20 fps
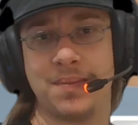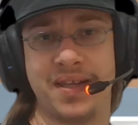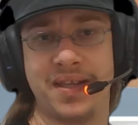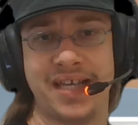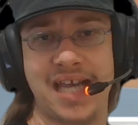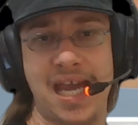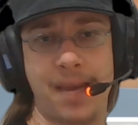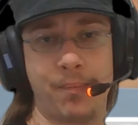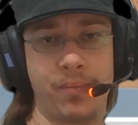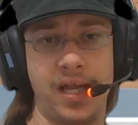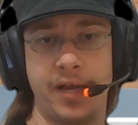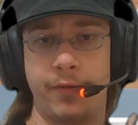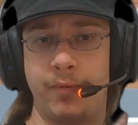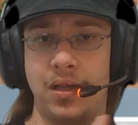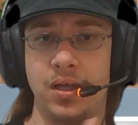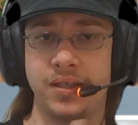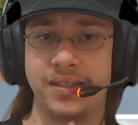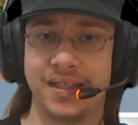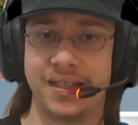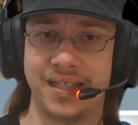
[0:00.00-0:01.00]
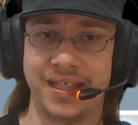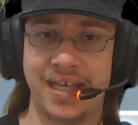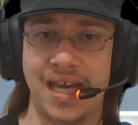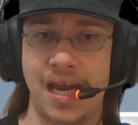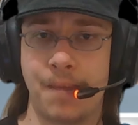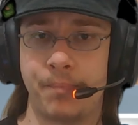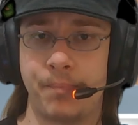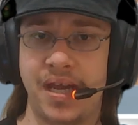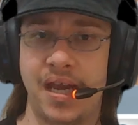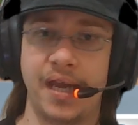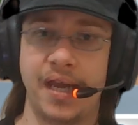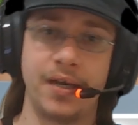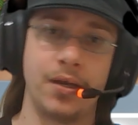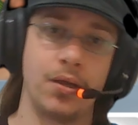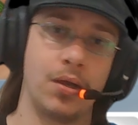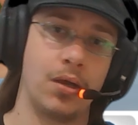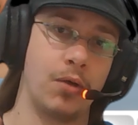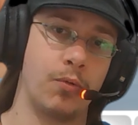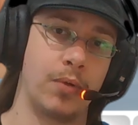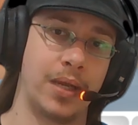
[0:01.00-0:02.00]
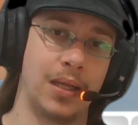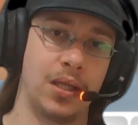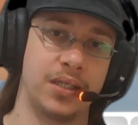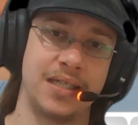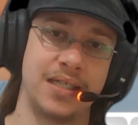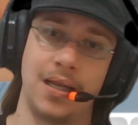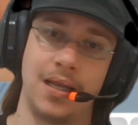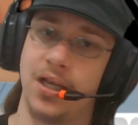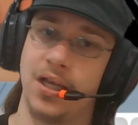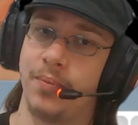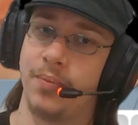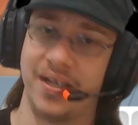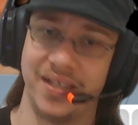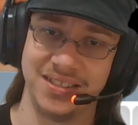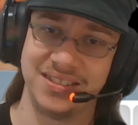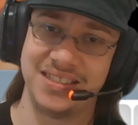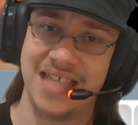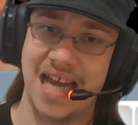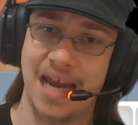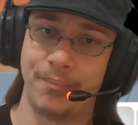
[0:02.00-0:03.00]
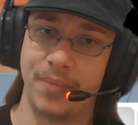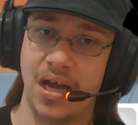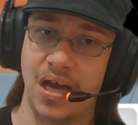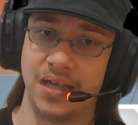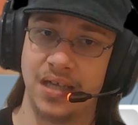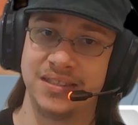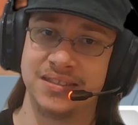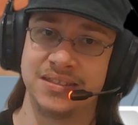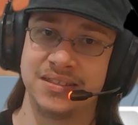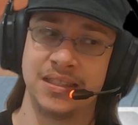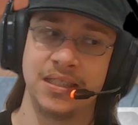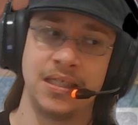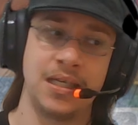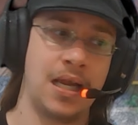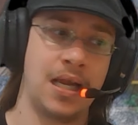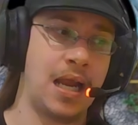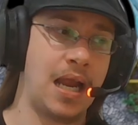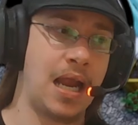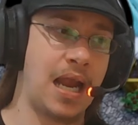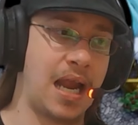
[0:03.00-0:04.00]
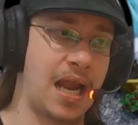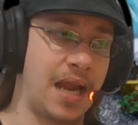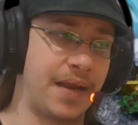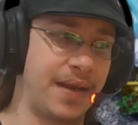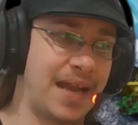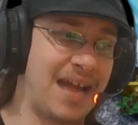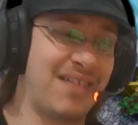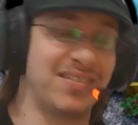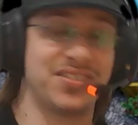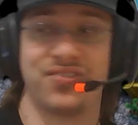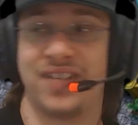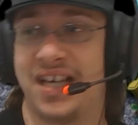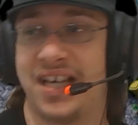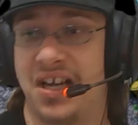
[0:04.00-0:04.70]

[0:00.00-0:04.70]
some of the gameplay. We looked at the campaign, we looked at a little bit of the sandbox, and that was